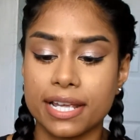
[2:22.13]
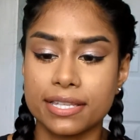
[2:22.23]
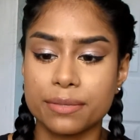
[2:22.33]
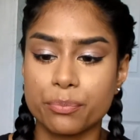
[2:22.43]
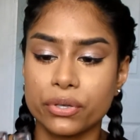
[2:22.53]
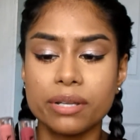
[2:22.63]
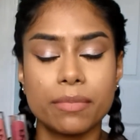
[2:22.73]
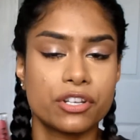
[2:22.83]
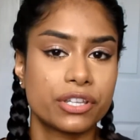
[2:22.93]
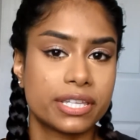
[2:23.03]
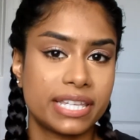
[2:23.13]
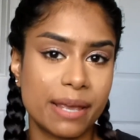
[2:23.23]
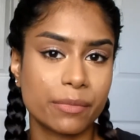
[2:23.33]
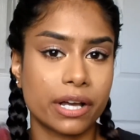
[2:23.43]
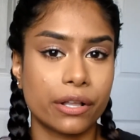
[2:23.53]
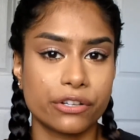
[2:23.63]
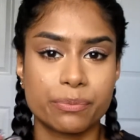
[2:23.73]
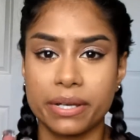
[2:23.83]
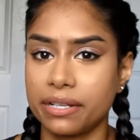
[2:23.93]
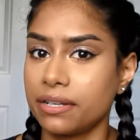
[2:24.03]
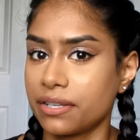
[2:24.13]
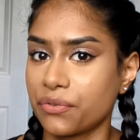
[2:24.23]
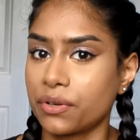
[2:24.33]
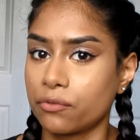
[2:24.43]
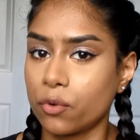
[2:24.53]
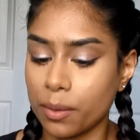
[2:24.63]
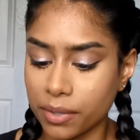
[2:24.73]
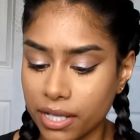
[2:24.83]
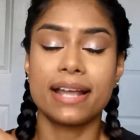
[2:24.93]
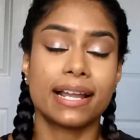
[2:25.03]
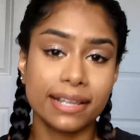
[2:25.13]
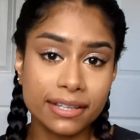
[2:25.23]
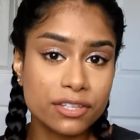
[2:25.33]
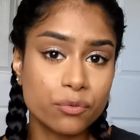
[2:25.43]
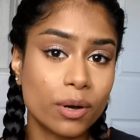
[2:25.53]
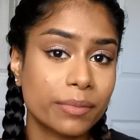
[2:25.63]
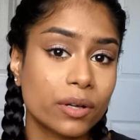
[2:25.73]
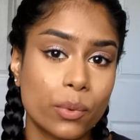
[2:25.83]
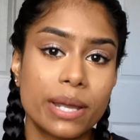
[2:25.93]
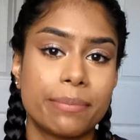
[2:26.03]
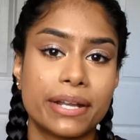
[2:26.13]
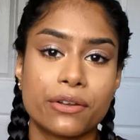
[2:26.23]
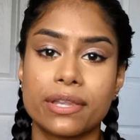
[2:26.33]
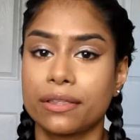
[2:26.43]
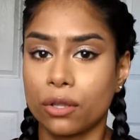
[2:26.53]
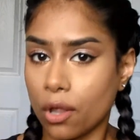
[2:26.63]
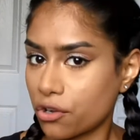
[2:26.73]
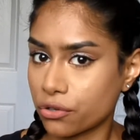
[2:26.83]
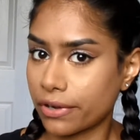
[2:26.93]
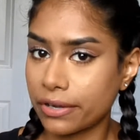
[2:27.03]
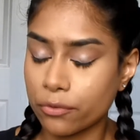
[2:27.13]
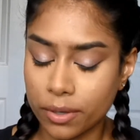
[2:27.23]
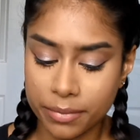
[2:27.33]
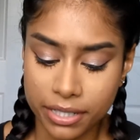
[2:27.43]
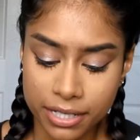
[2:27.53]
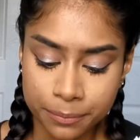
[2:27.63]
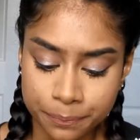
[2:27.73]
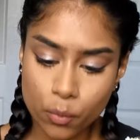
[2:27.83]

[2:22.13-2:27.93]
it's pretty much the same colors but in a different formula, and I like this formula way better than the lingerie formula.